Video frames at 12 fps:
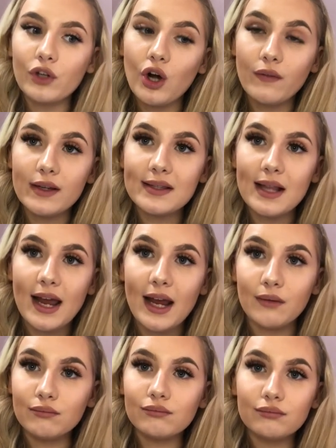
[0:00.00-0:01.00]

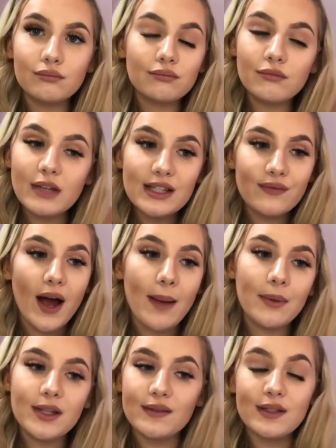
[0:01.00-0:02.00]
obviously it's fine
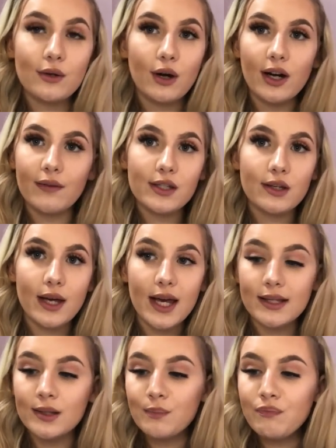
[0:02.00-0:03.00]
because I've still got another 2
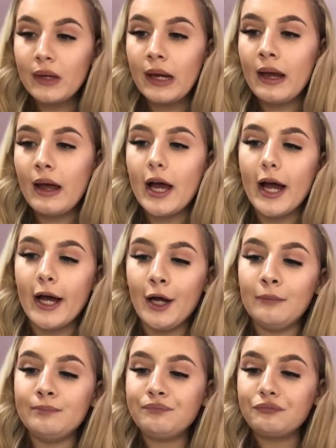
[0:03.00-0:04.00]
years.
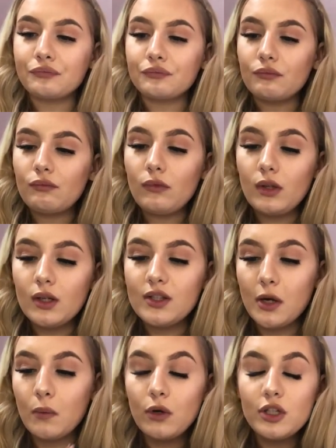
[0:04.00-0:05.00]

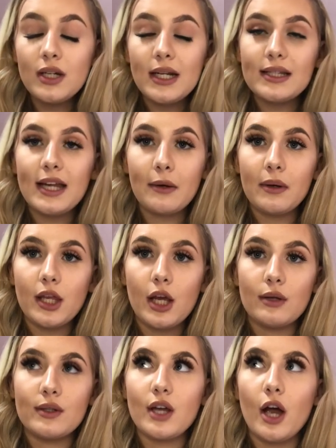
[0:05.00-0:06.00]
So what do you need to take with
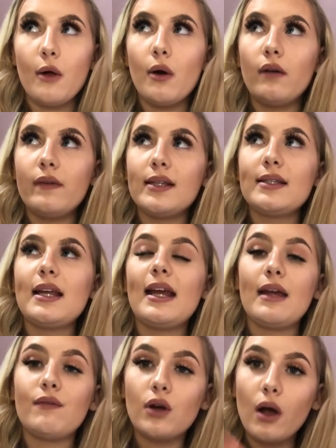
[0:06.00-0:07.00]
you? So
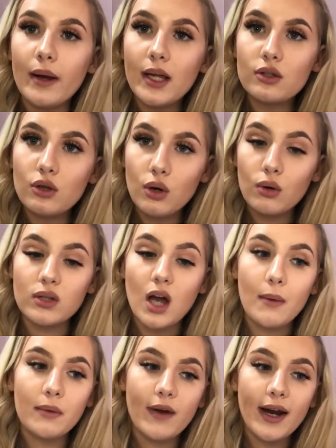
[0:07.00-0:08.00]
obviously if you're going into halls,
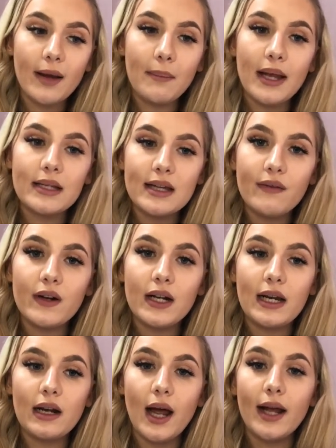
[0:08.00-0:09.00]
I would recommend
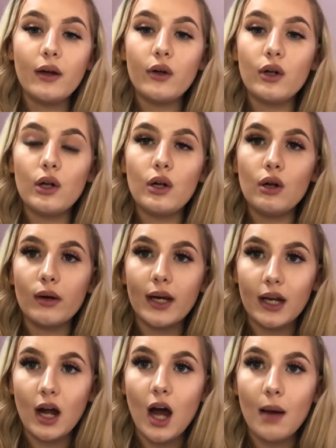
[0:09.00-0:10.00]
definitely like
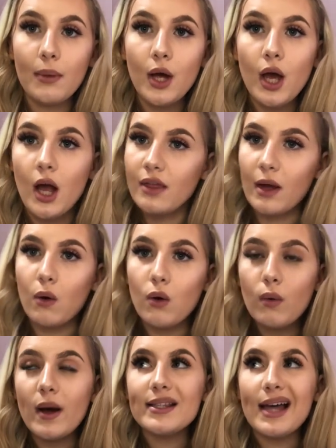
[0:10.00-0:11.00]
looking up. They'll
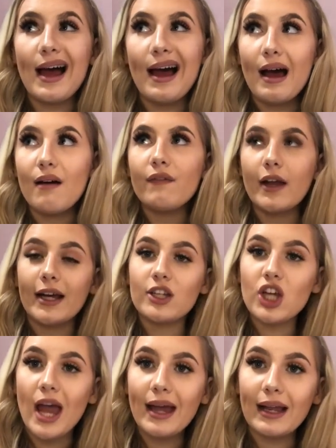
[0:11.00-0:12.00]
always have like a
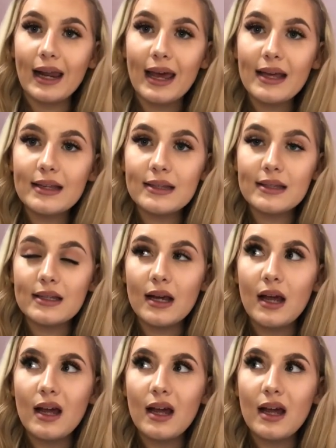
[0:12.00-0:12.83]
checklist.